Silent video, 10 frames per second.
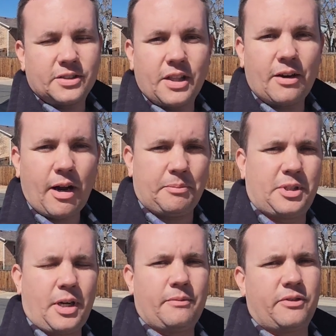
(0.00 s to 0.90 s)
so that wraps
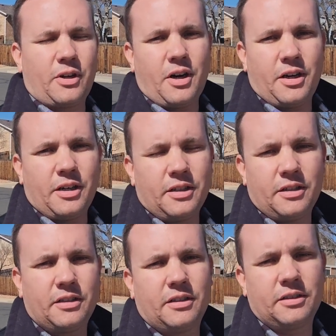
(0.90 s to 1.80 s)
it up for our
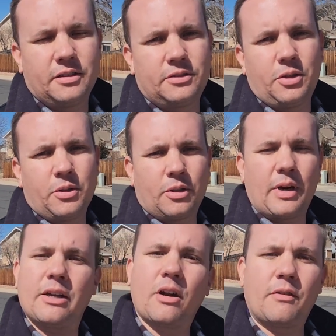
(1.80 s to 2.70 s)
tour
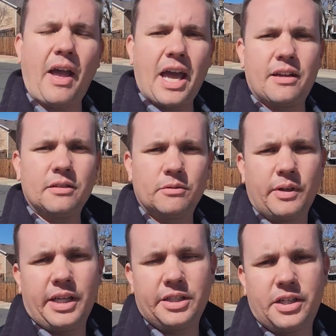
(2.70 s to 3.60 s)
around Arvada.
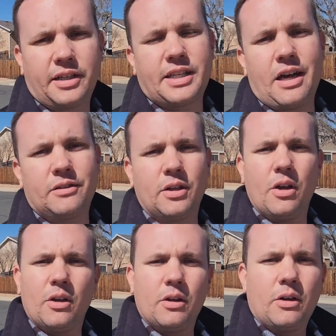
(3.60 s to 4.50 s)
We checked out
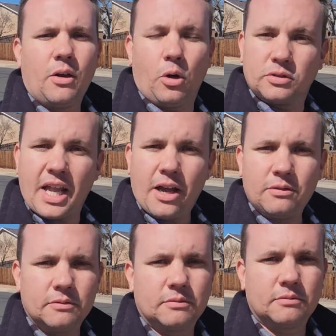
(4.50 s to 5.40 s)
Old Town,
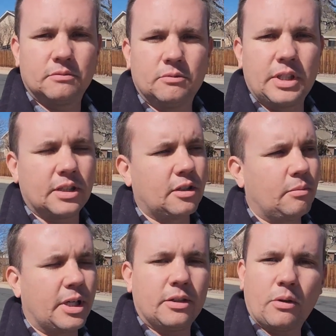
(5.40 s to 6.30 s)
went a little
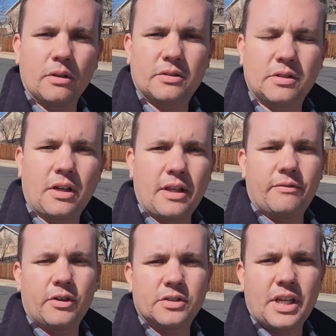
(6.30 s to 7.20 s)
bit north, saw that
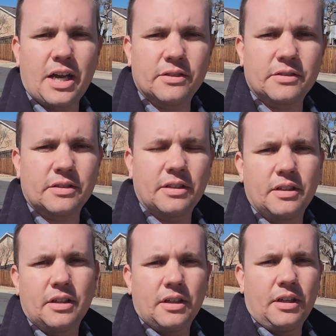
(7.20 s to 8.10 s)
first house,
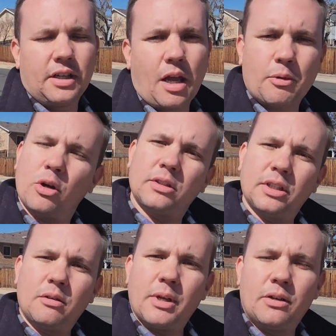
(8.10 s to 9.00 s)
kept going a little bit